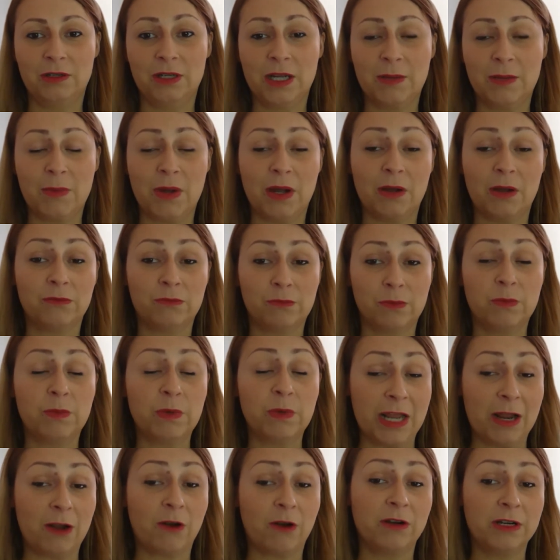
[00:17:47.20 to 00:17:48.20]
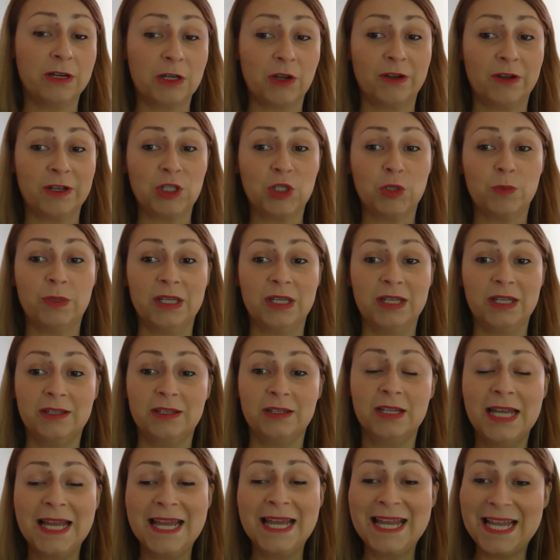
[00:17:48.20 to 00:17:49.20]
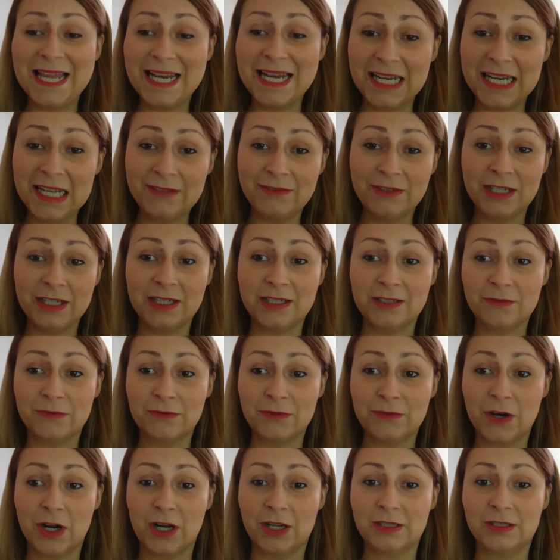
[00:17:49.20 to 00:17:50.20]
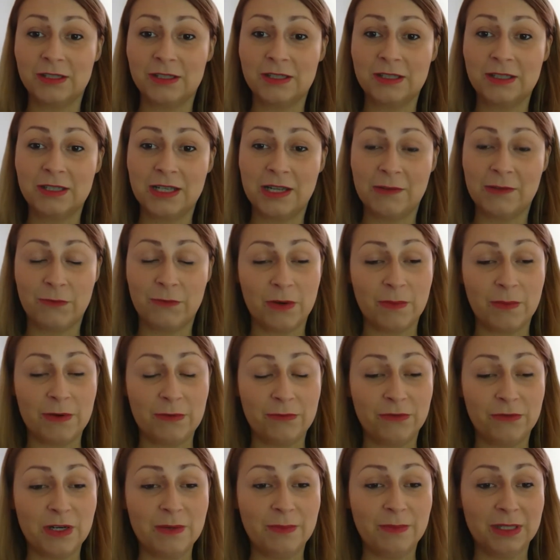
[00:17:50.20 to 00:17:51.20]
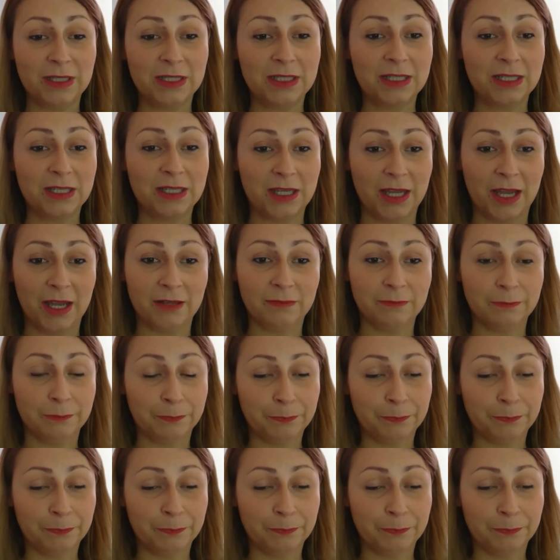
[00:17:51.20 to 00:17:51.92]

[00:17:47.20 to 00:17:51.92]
but they are only going to be living in France for about 3 months a year.